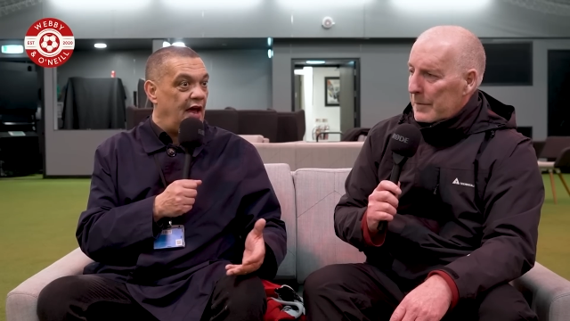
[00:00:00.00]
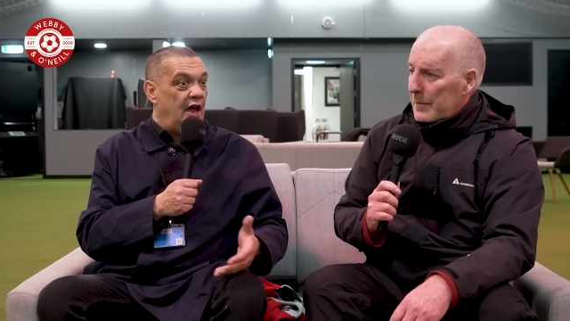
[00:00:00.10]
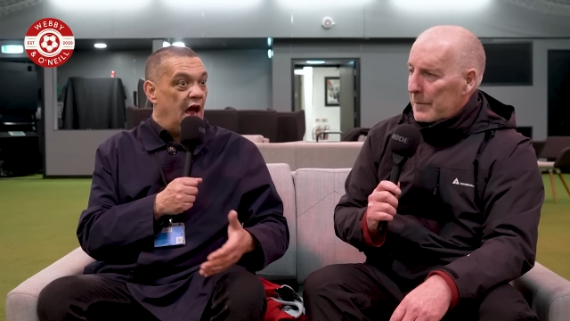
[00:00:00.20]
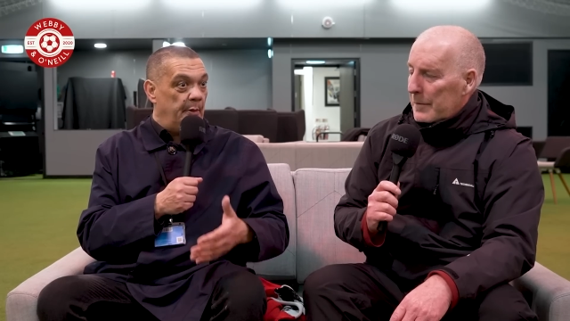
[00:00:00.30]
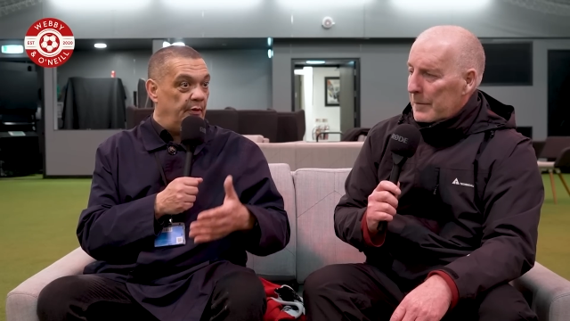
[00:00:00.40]
Speaker 1: And
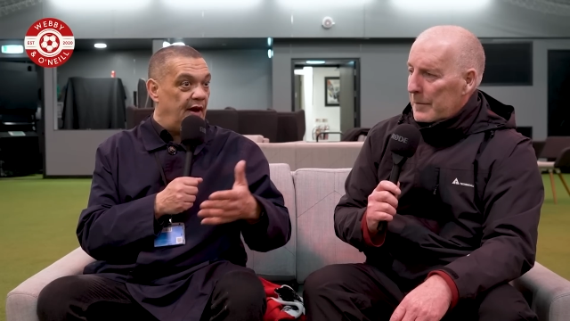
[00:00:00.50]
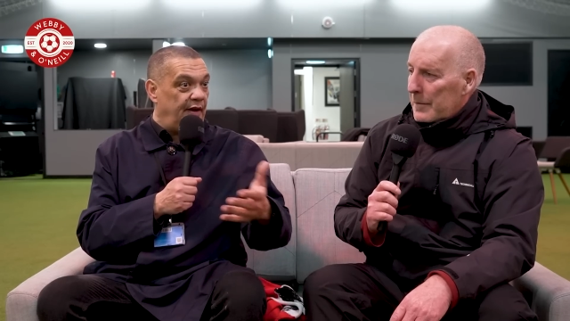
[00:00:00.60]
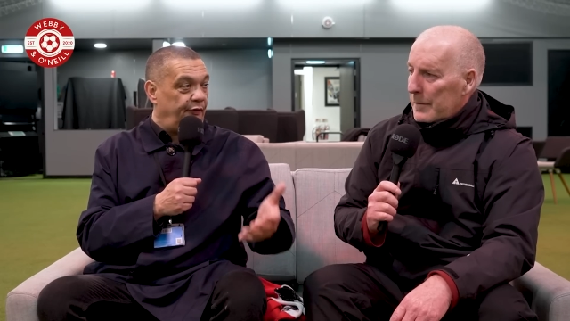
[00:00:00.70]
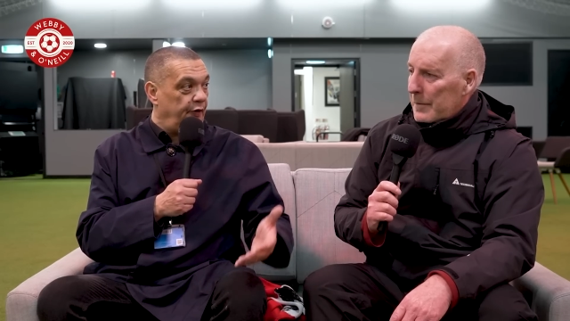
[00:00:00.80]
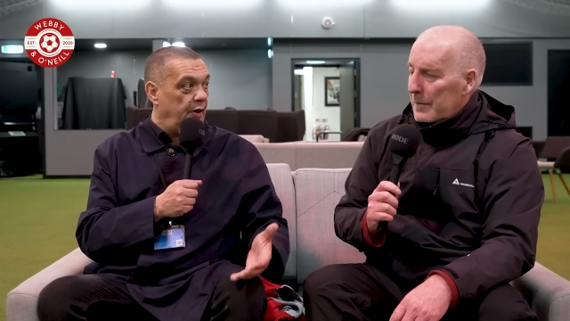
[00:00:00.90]
we're
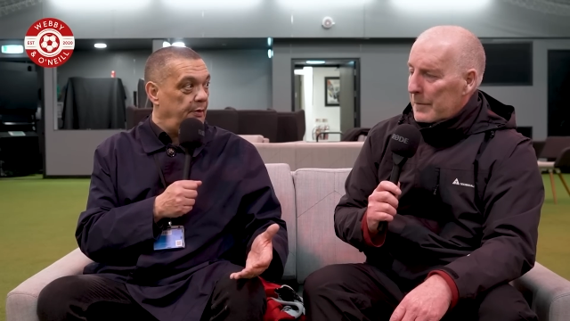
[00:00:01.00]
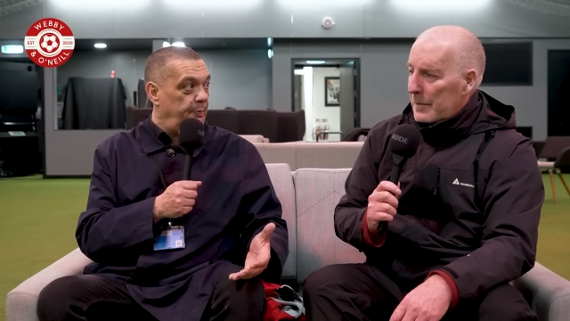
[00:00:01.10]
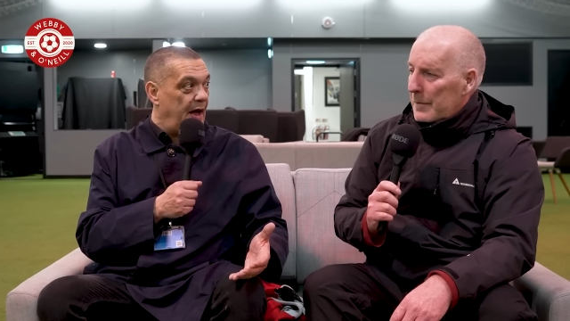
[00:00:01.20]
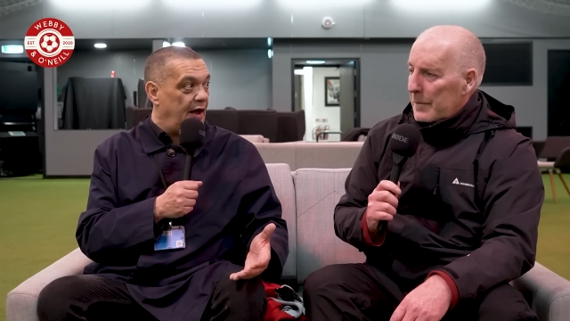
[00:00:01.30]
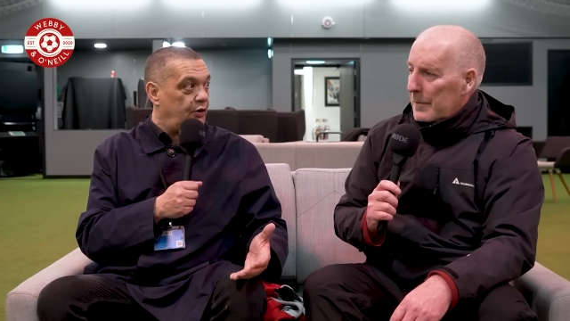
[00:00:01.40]
ready for the
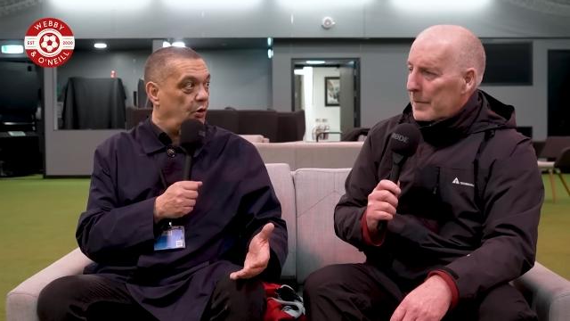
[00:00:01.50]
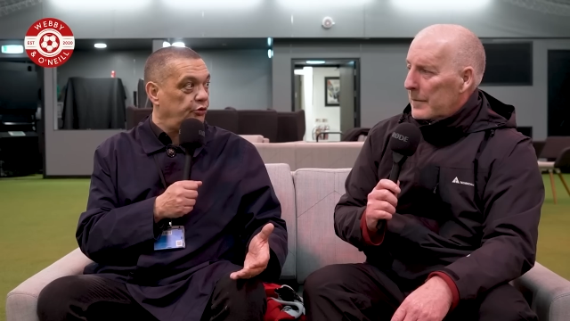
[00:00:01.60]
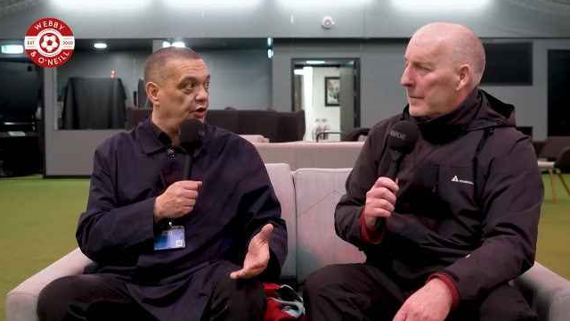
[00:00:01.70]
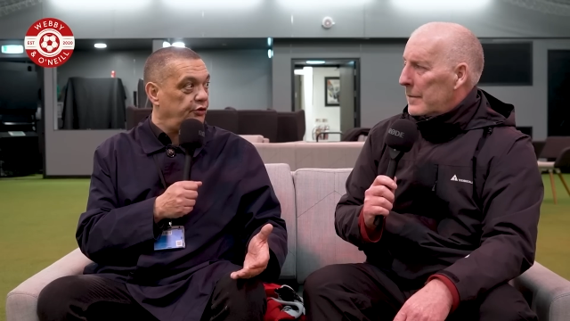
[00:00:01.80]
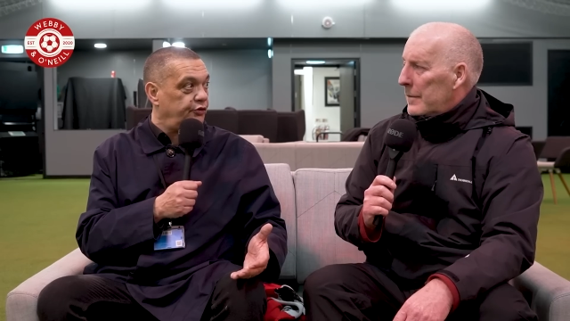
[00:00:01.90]

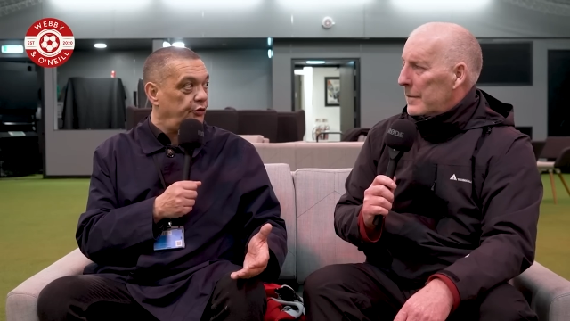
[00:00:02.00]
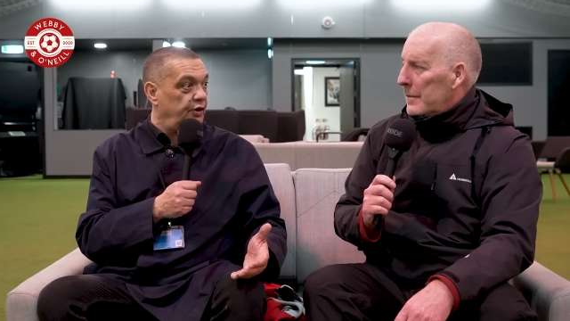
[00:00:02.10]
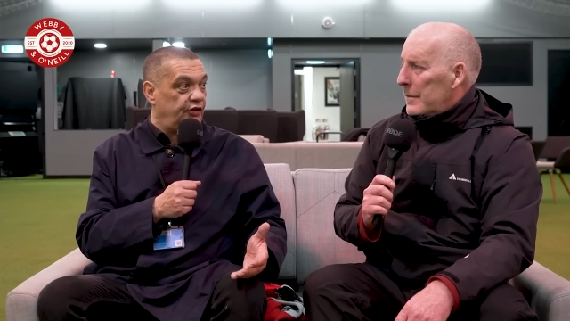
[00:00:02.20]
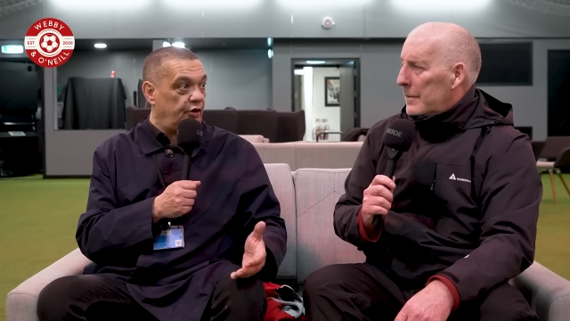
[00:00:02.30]
barcodes on Sunday.